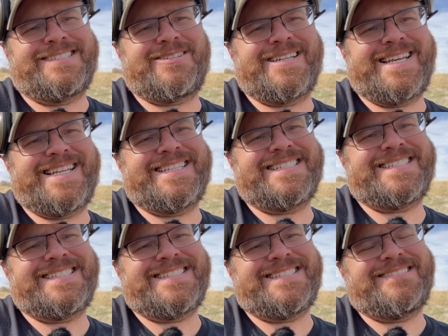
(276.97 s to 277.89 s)
to get
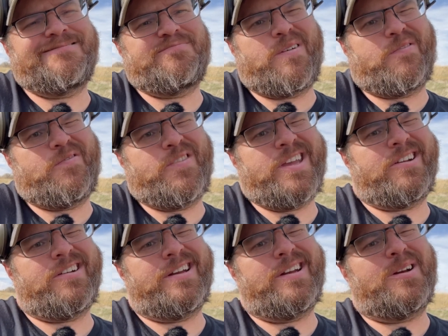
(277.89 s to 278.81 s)
my
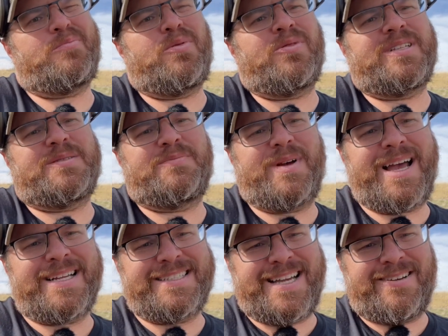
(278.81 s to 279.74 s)
finger in here, pull this
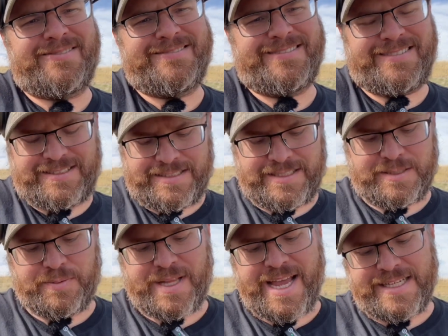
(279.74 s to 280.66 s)
box out, this
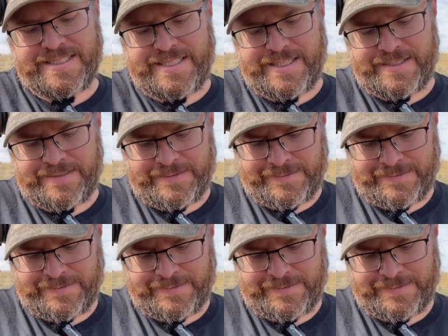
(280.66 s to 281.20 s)
plastic.